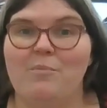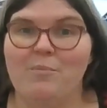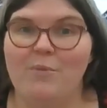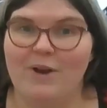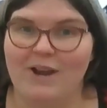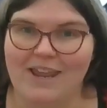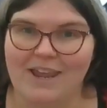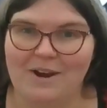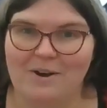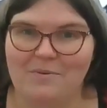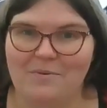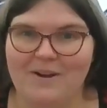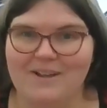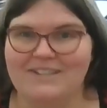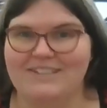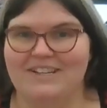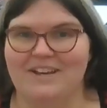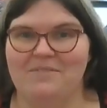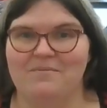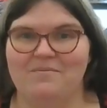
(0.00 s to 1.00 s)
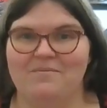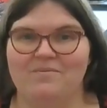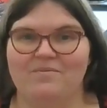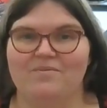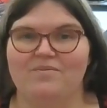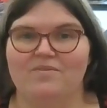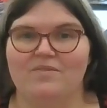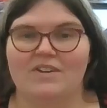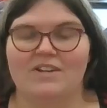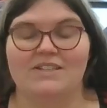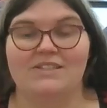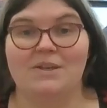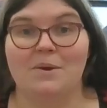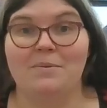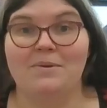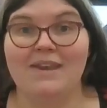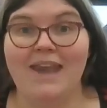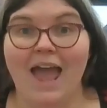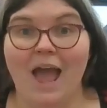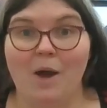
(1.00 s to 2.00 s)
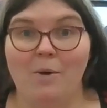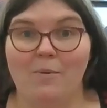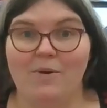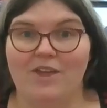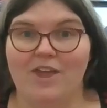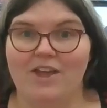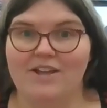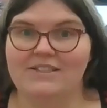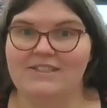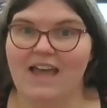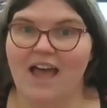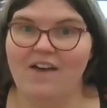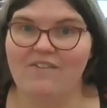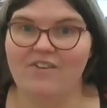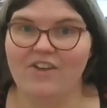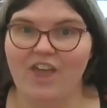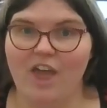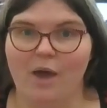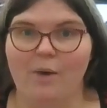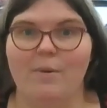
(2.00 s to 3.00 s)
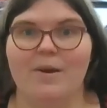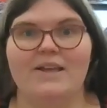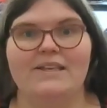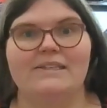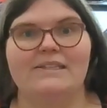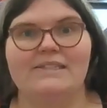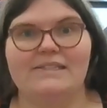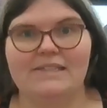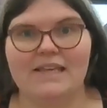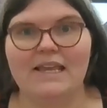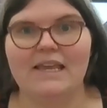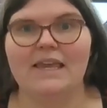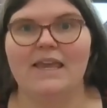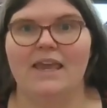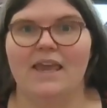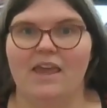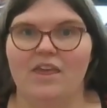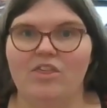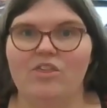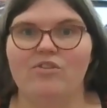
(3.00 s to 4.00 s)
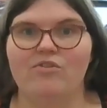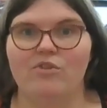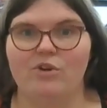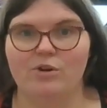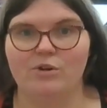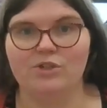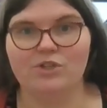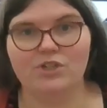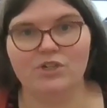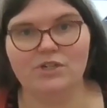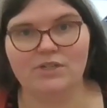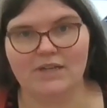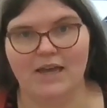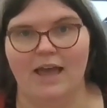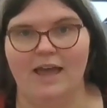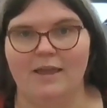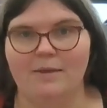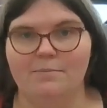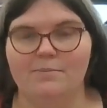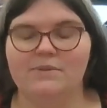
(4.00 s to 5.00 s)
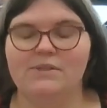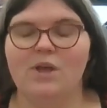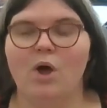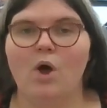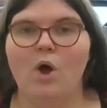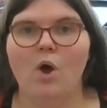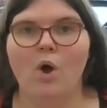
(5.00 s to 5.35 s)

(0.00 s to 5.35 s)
Brilliant, well done. So now we're going to have a go at singing it through 2 times,